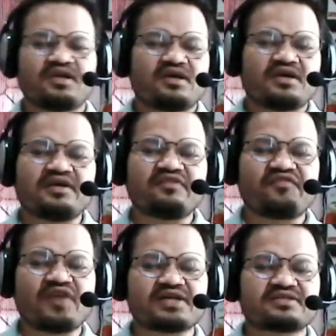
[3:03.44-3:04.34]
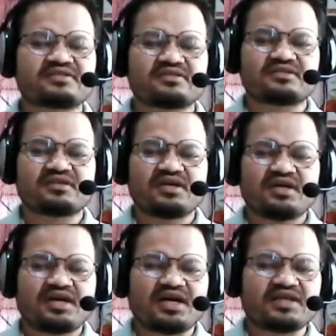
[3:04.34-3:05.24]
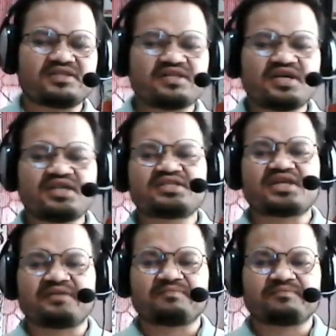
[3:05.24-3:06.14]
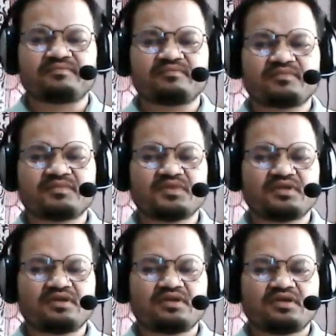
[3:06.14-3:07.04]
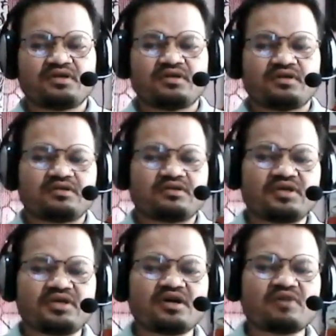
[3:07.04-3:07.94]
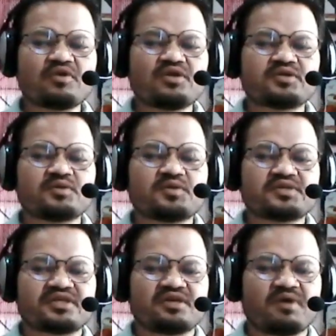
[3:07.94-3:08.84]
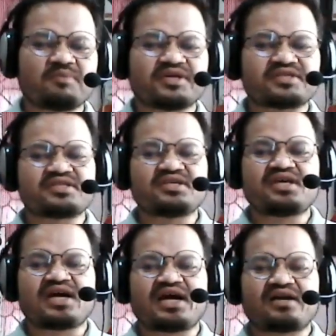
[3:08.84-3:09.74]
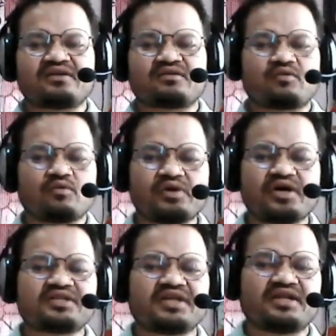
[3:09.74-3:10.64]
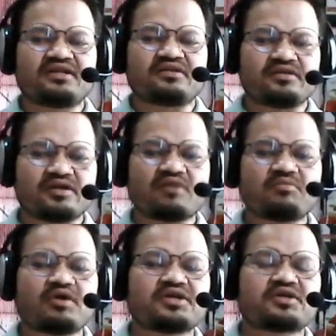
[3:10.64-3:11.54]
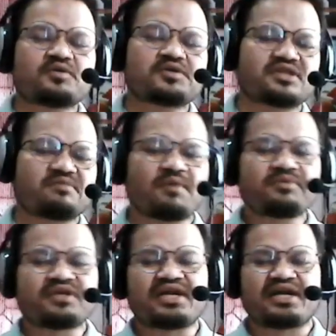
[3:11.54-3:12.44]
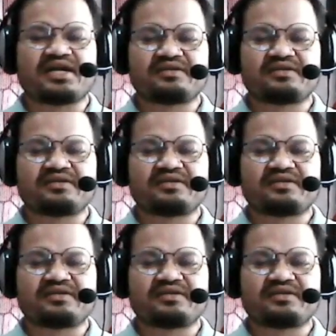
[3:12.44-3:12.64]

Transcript: In fact, at daytime, the air molecules above the sea are colder than air molecules above the land.